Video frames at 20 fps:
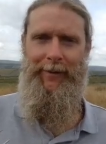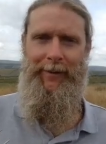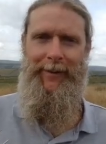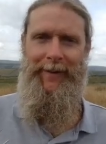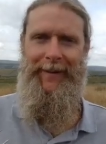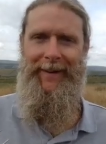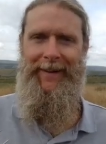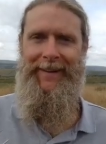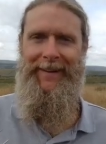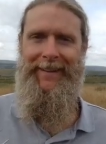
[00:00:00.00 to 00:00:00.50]

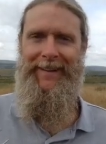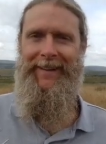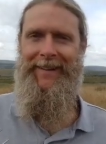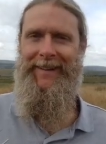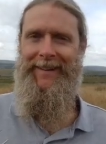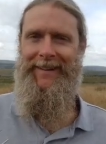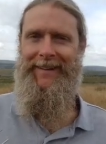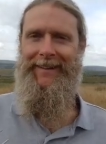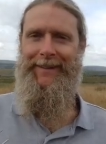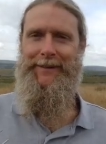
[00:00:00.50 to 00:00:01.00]
what
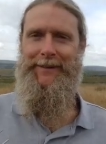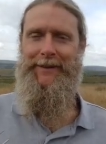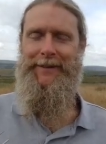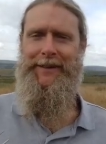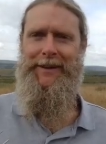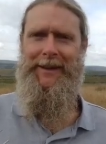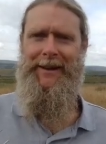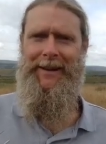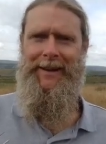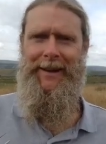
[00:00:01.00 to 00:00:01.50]
do you
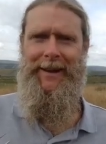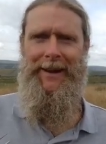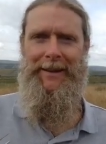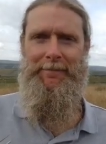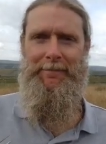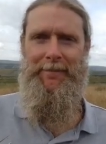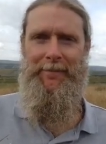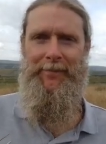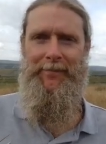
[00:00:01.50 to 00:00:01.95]
think I am?